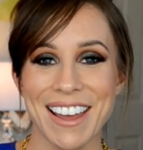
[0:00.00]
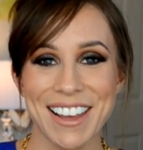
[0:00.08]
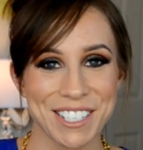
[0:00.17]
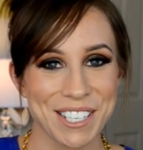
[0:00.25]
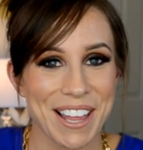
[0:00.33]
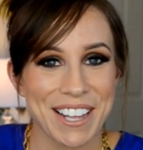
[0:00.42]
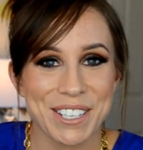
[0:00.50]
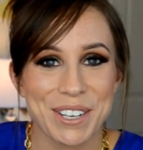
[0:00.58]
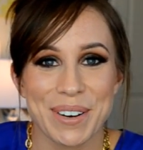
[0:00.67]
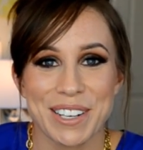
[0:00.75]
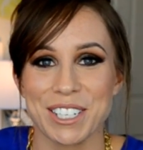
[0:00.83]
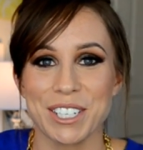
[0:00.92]
So that's
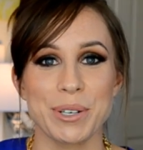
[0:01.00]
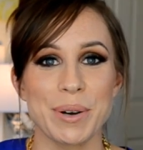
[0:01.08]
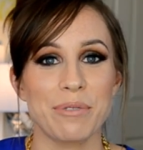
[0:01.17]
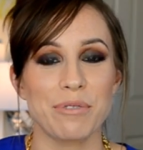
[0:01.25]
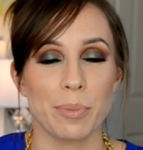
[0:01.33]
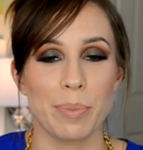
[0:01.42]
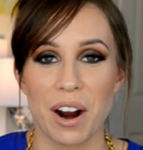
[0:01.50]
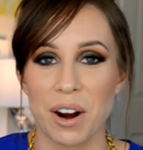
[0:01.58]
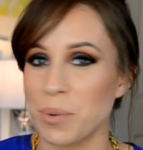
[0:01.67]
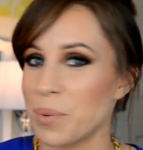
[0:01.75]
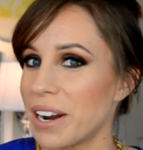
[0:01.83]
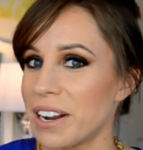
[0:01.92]
going to do it for
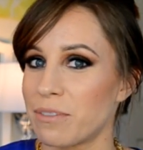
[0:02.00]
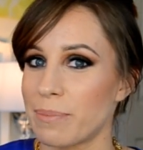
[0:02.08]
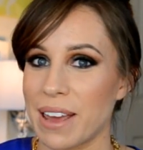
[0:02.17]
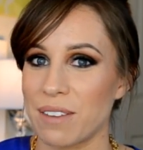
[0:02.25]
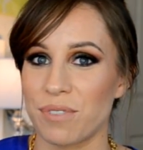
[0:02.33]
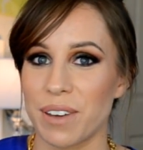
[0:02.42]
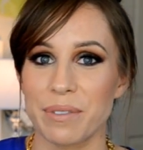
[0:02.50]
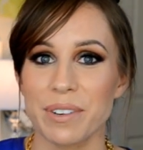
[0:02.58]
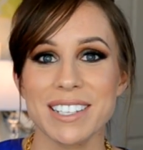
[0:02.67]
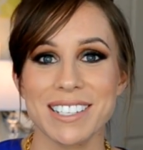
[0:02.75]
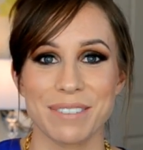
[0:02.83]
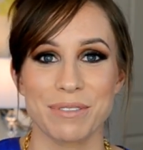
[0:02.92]
part one of my
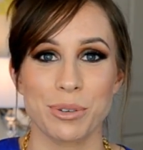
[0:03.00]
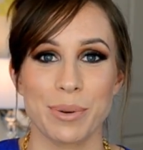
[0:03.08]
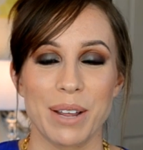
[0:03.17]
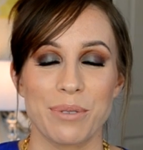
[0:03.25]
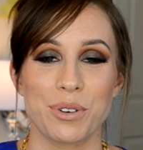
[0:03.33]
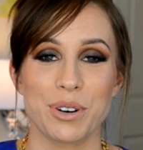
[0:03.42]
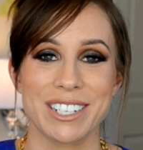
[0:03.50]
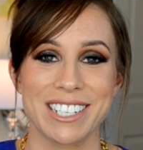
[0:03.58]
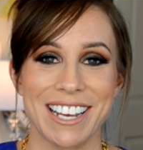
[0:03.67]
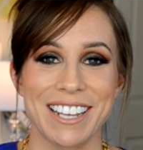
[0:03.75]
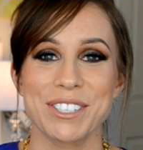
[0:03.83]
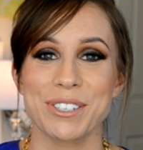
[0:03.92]
favorites of twenty
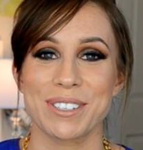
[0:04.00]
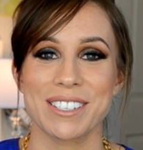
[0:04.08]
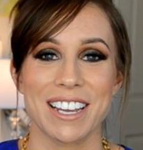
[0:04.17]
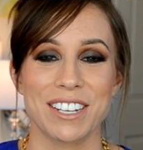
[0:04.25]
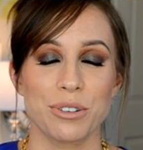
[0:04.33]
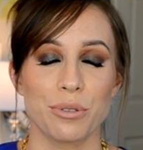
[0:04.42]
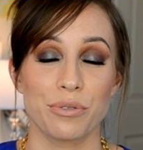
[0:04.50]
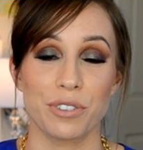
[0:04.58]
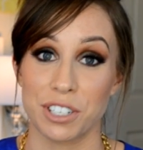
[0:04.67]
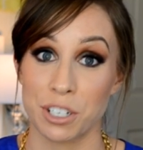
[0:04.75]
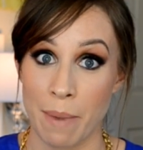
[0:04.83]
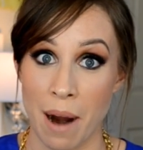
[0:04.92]
fourteen, so stay tuned for
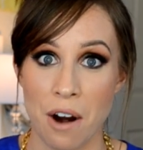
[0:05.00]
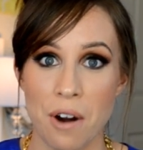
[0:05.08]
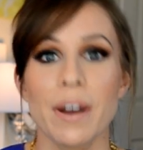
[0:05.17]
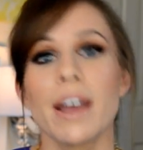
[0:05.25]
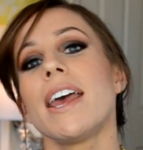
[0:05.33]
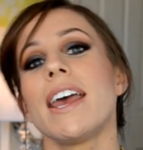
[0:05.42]
tomorrow.